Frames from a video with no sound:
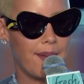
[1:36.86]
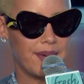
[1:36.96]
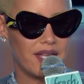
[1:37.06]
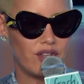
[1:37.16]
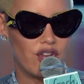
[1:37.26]
I
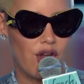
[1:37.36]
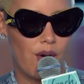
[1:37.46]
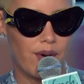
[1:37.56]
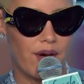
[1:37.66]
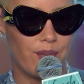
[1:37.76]
mean, you
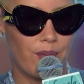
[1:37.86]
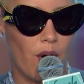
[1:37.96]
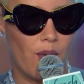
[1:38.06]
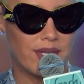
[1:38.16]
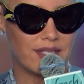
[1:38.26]
know, uh,
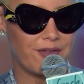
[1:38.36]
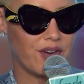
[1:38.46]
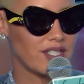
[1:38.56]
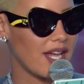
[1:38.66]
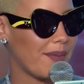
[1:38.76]
always the
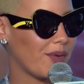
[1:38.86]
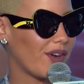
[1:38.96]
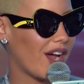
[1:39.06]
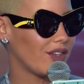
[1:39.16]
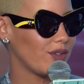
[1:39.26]
first time
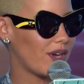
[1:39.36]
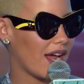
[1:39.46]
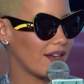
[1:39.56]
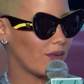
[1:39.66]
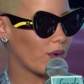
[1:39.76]
around, you
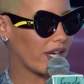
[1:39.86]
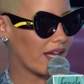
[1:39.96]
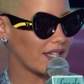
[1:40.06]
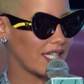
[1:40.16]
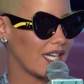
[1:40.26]
kind of work
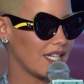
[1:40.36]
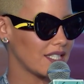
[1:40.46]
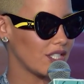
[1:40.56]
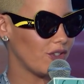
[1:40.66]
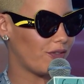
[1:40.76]
out the
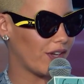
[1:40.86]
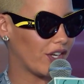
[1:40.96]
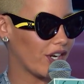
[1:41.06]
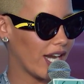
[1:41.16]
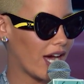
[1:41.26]
kinks and you
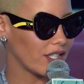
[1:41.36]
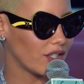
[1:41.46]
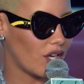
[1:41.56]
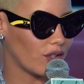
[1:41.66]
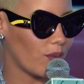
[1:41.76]
figure it out
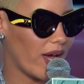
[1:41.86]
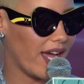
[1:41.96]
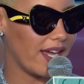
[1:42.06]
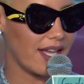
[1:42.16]
along the way.